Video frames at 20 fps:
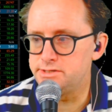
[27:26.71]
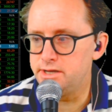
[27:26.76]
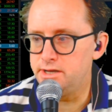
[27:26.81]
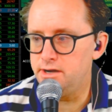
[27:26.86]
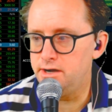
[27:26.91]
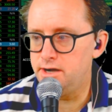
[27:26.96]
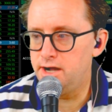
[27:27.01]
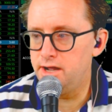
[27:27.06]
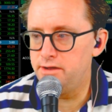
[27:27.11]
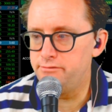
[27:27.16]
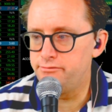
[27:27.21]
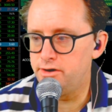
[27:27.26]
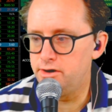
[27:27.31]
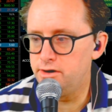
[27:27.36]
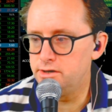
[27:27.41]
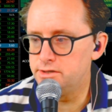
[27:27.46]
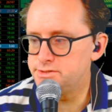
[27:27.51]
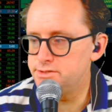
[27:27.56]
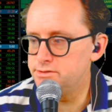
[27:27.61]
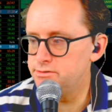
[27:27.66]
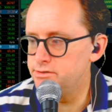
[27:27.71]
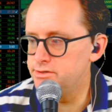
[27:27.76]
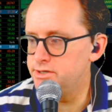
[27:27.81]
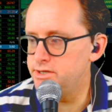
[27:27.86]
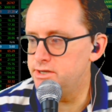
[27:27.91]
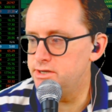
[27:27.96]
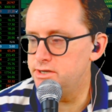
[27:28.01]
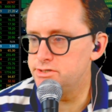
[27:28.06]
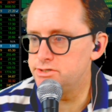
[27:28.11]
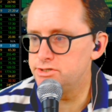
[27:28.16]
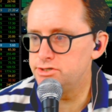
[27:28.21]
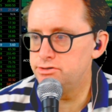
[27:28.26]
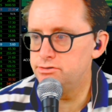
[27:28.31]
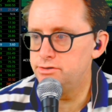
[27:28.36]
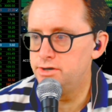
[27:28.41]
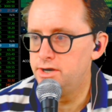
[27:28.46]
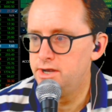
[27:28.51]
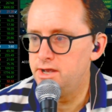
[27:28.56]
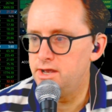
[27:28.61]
a high volatility issue